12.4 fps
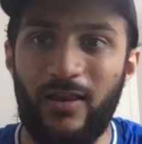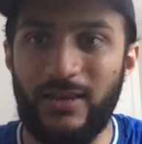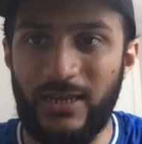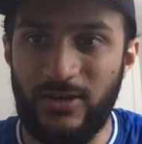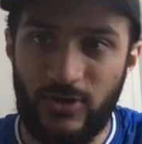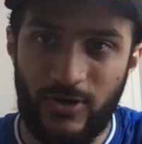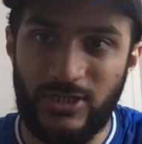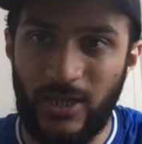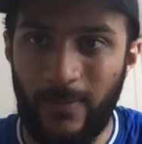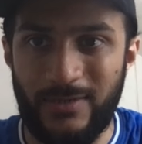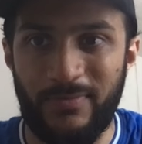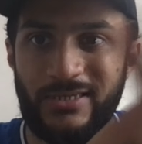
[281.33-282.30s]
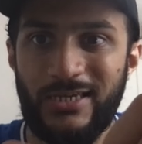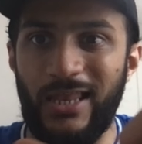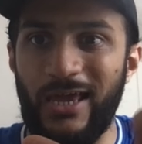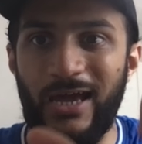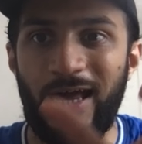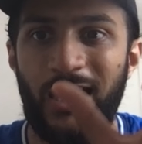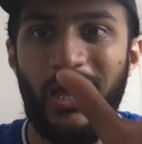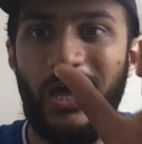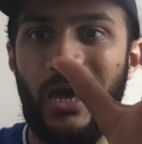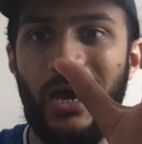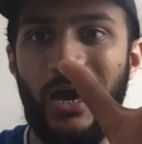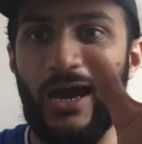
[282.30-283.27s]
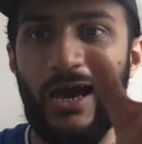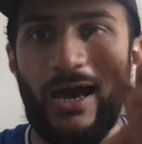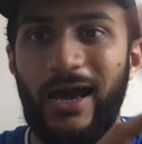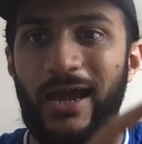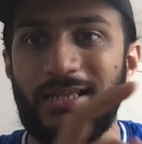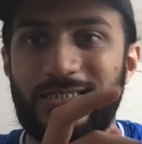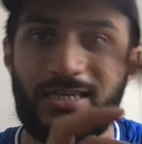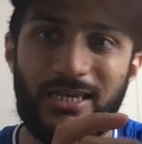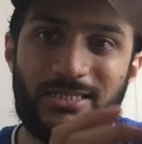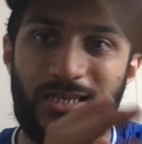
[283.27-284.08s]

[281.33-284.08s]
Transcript: etanercept is basically like it's